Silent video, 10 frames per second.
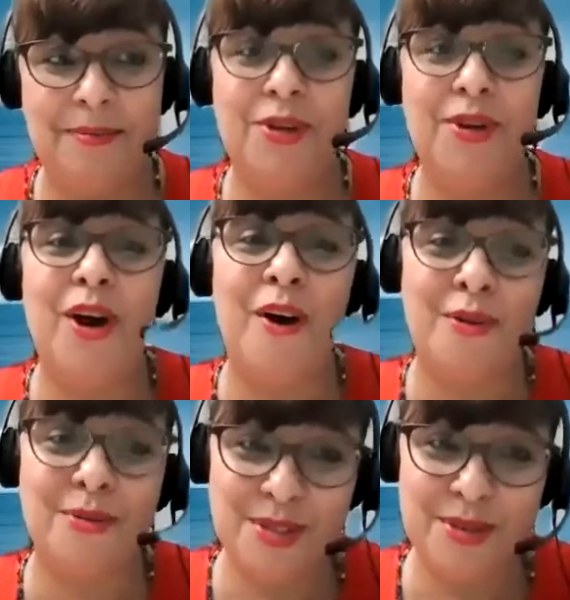But you are
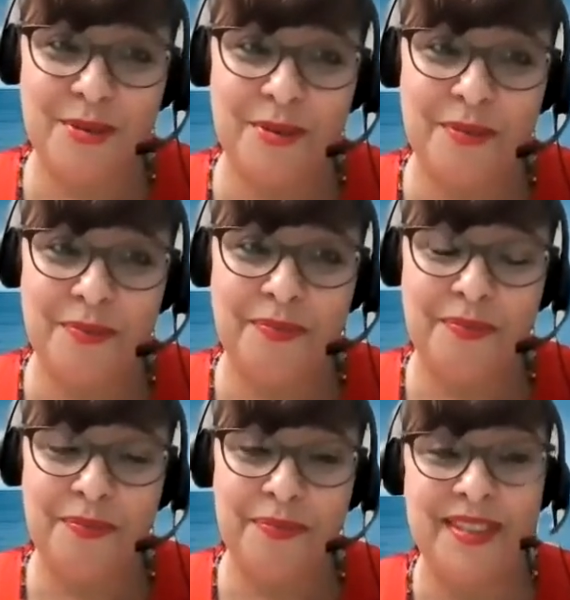also
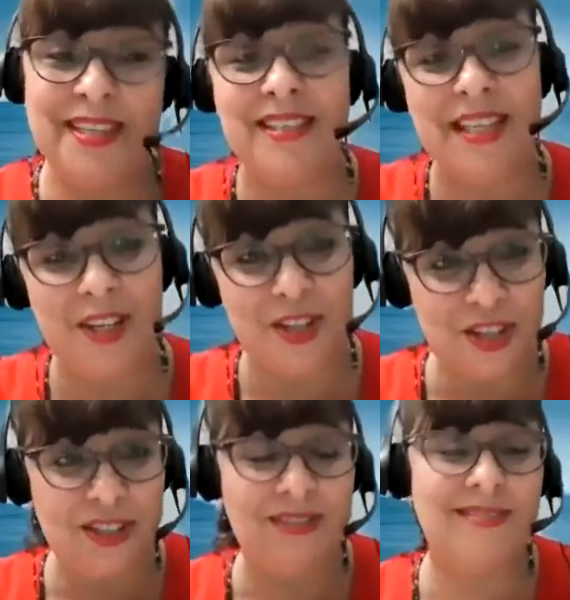the
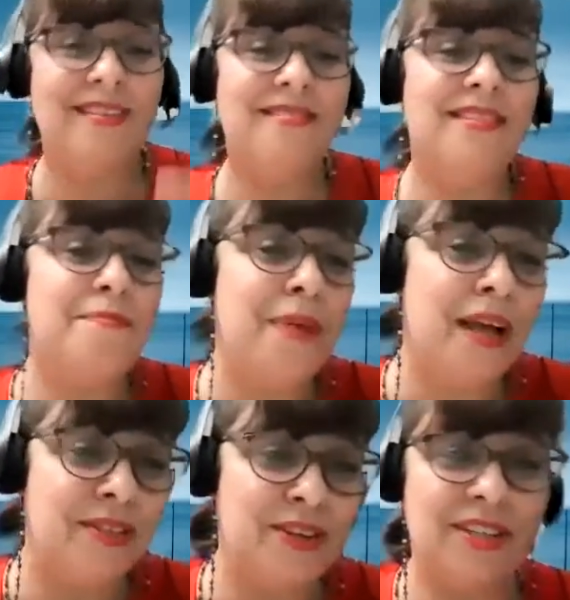teacher, the
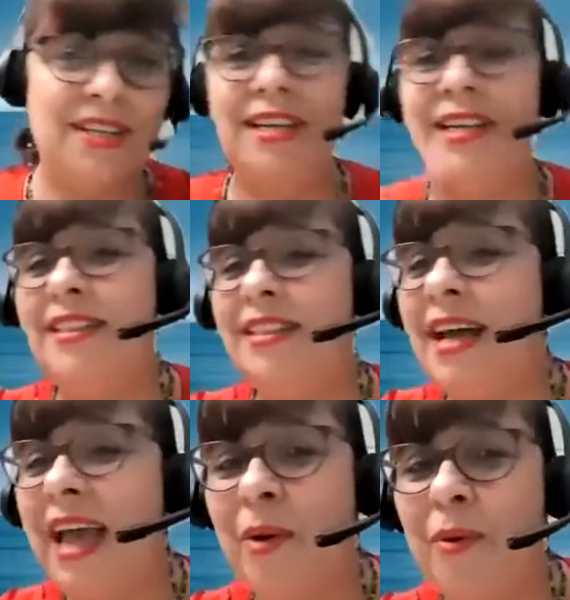mother,
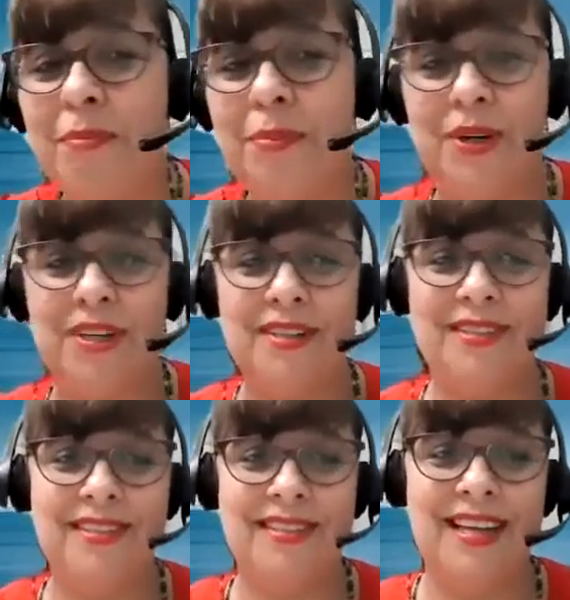the helper.
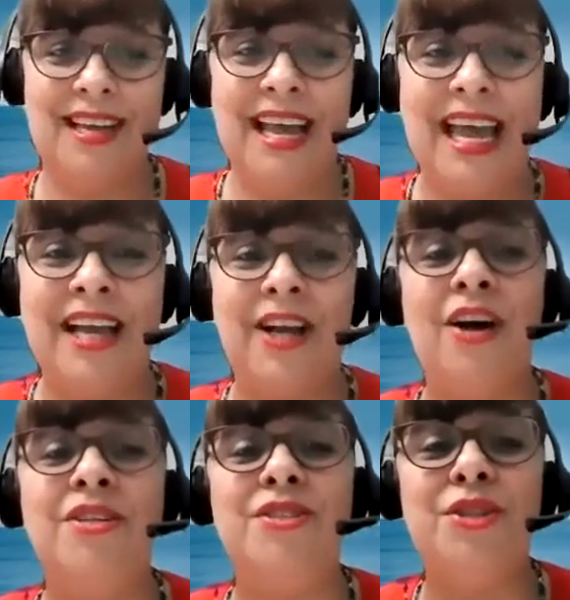And
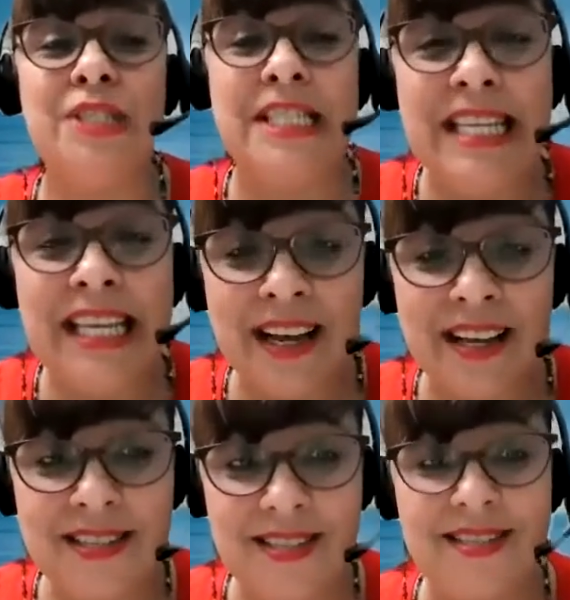God is using
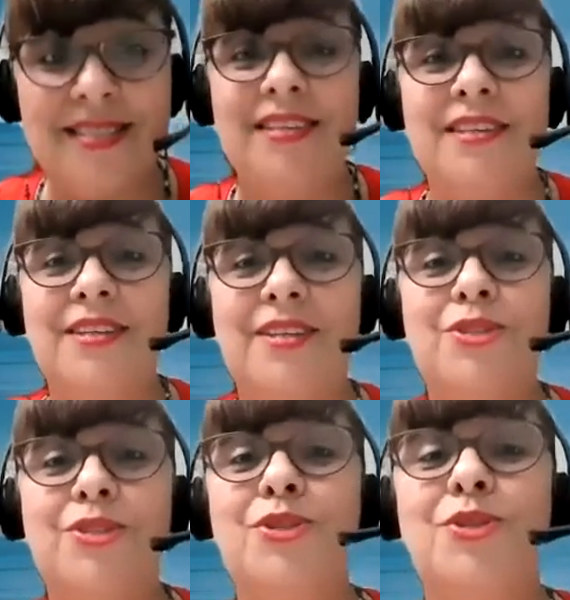us
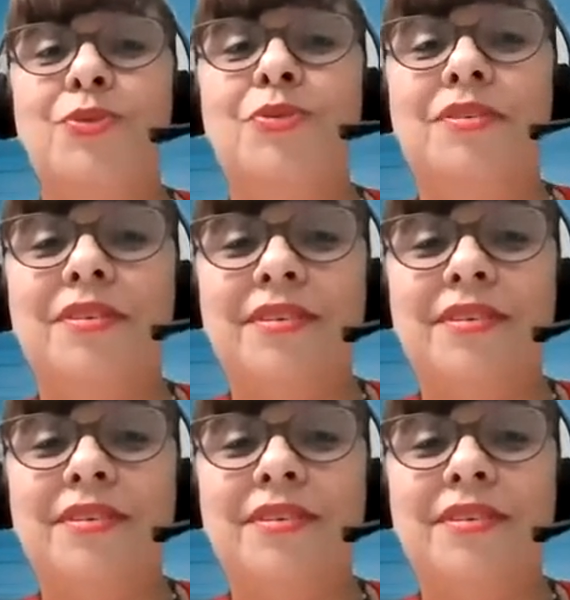to do